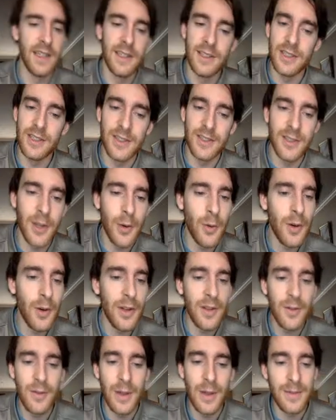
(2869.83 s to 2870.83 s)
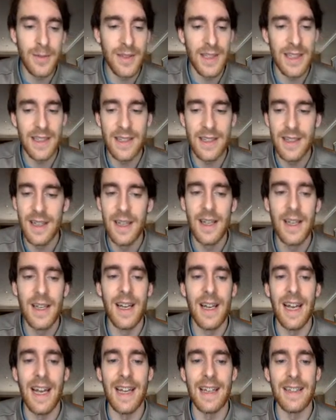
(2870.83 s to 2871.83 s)
just go on the website
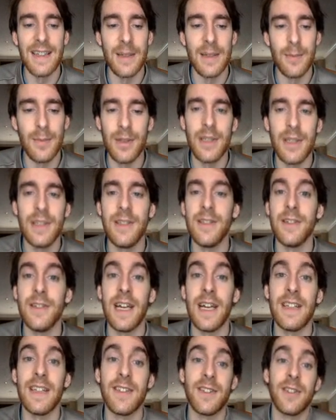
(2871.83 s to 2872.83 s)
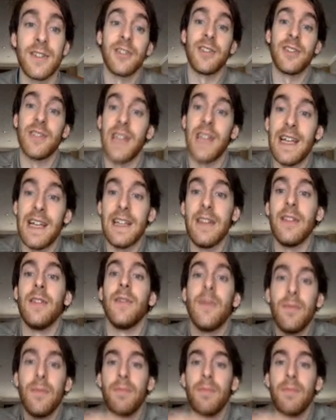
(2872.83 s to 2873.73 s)
and put in your answers, and